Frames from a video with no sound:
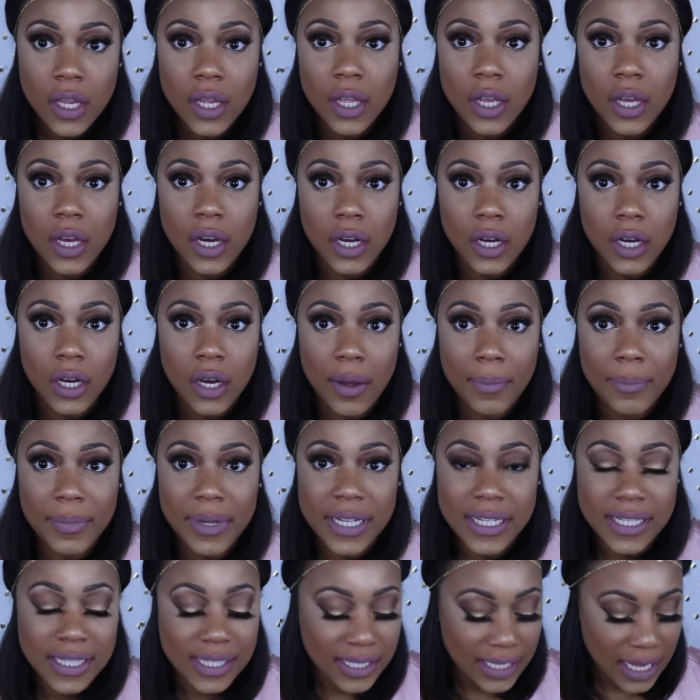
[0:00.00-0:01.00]

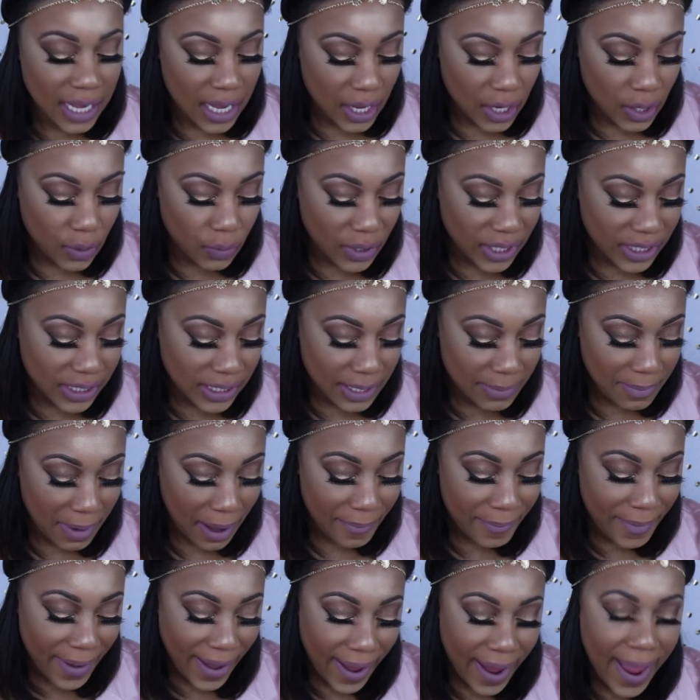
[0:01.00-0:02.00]
and see what's in my
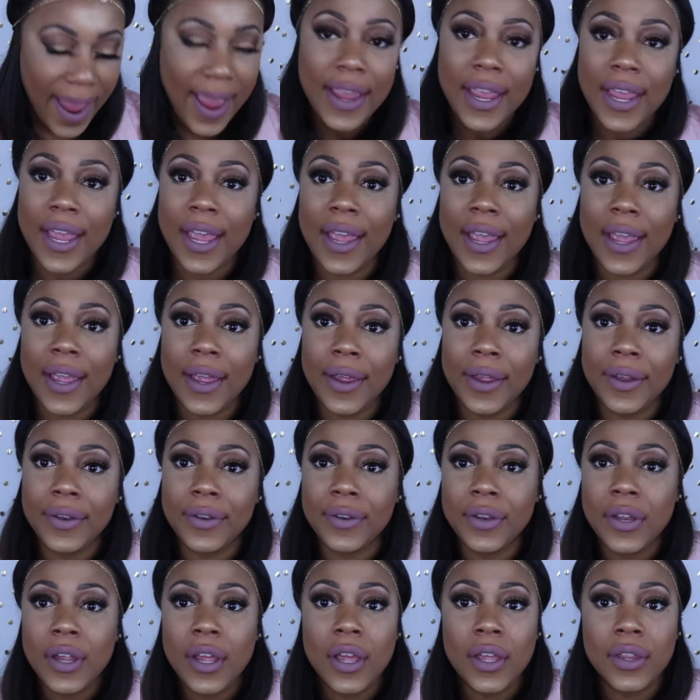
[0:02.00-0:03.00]
bag.
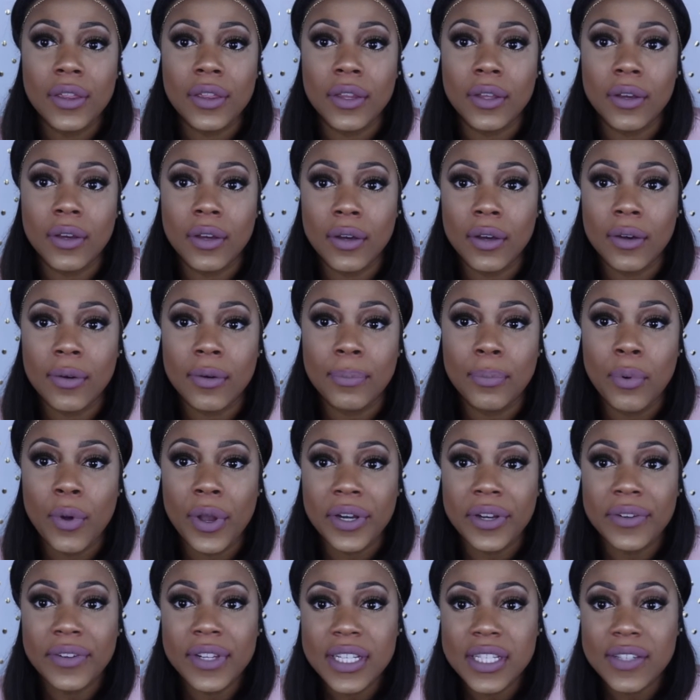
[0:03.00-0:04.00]
And the
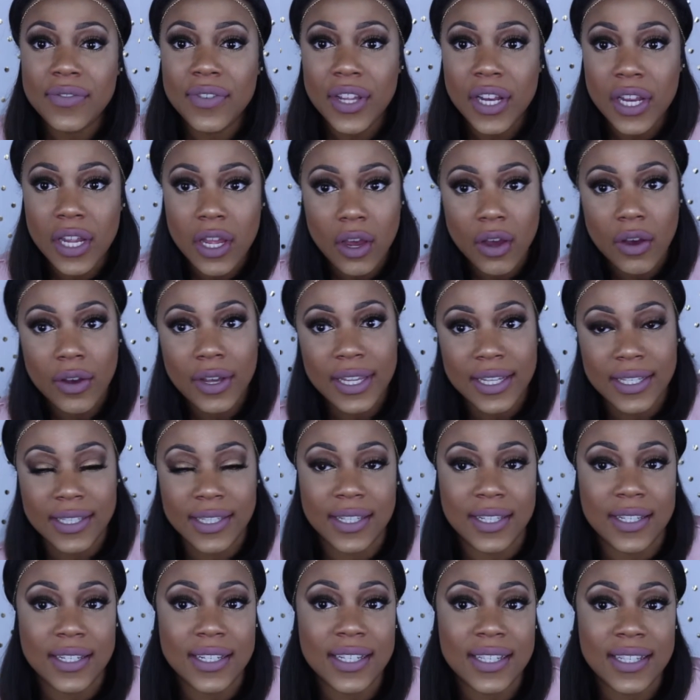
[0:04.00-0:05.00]
point of this video is
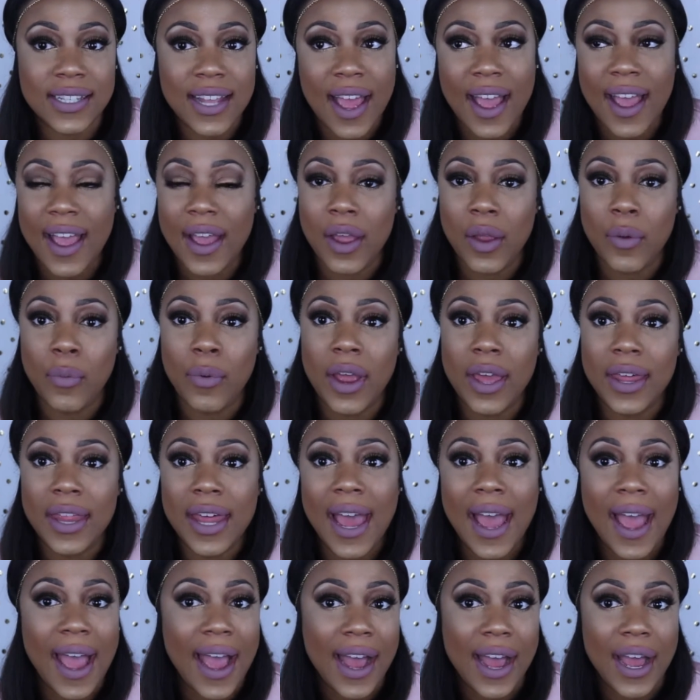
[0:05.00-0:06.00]
to decide whether
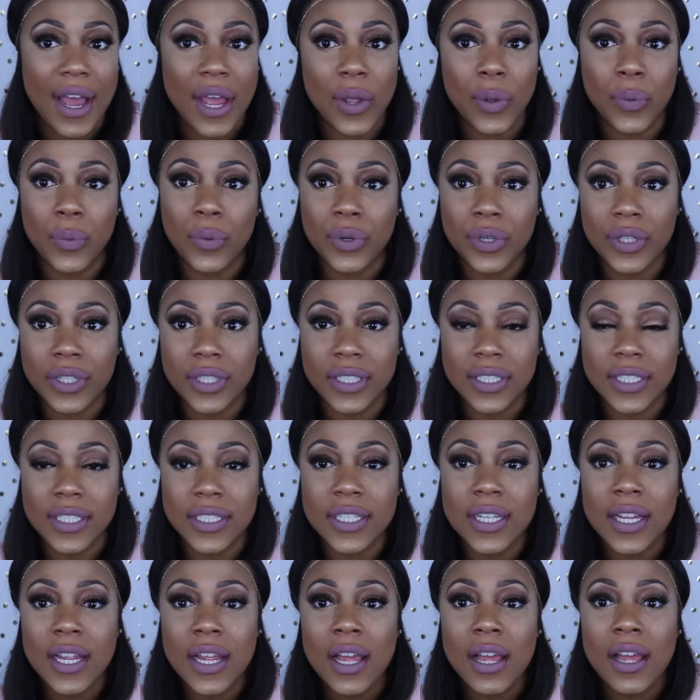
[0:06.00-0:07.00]
I
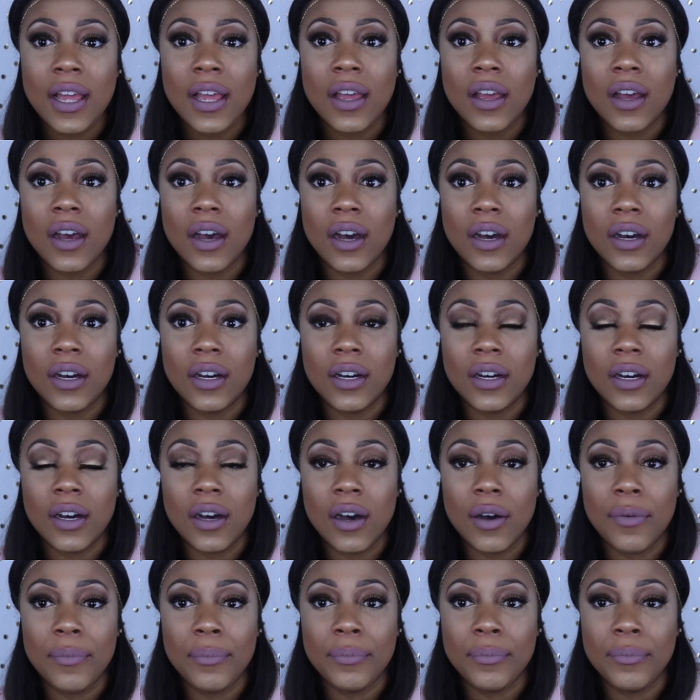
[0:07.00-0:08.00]
would
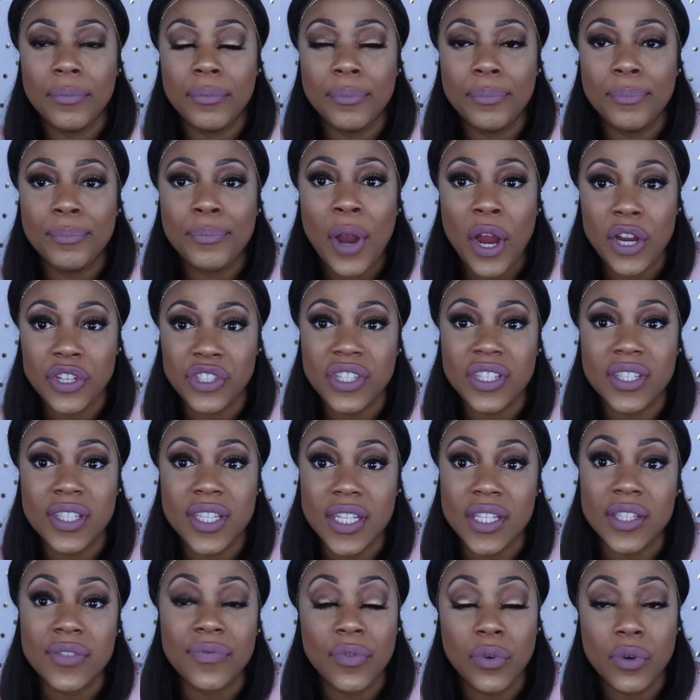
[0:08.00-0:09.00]
purchase
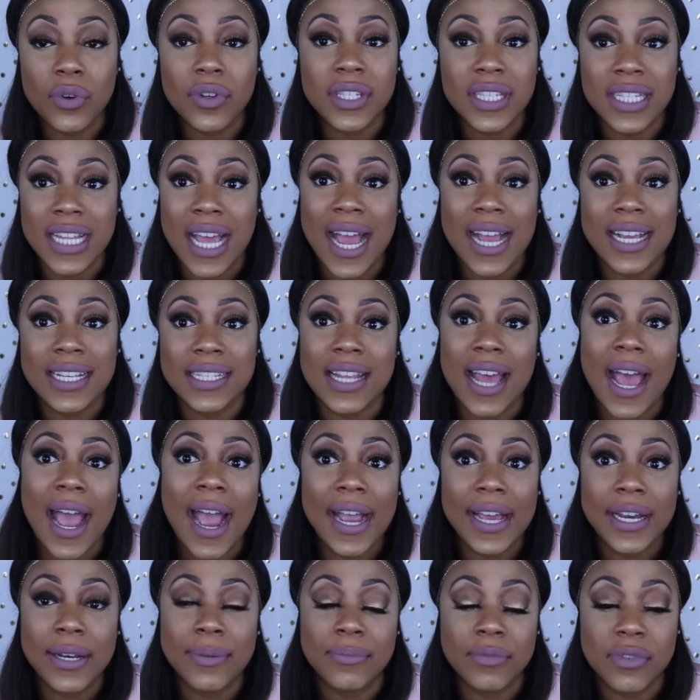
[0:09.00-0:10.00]
these full-size
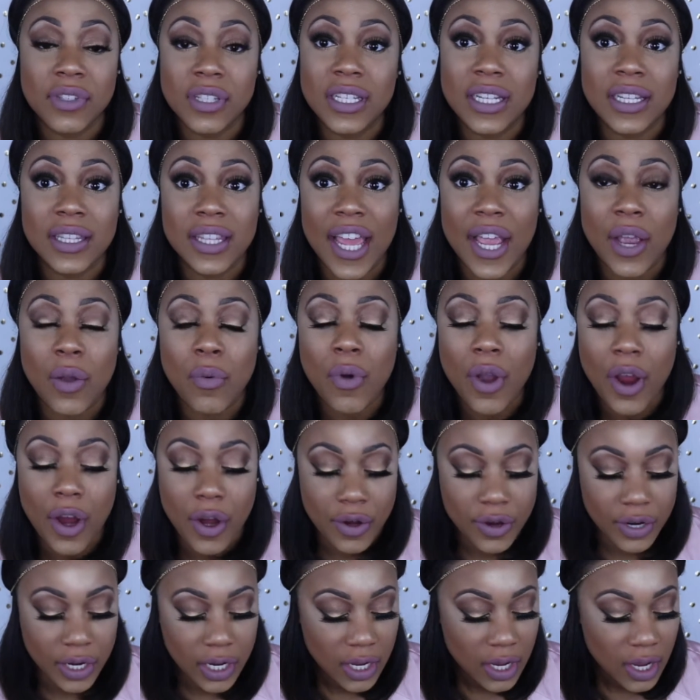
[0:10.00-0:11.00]
items. Did they
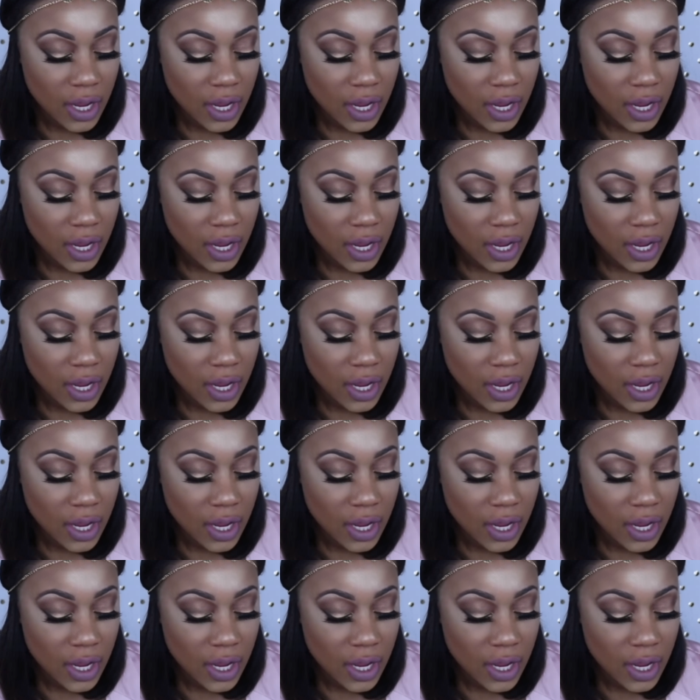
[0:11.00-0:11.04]
work?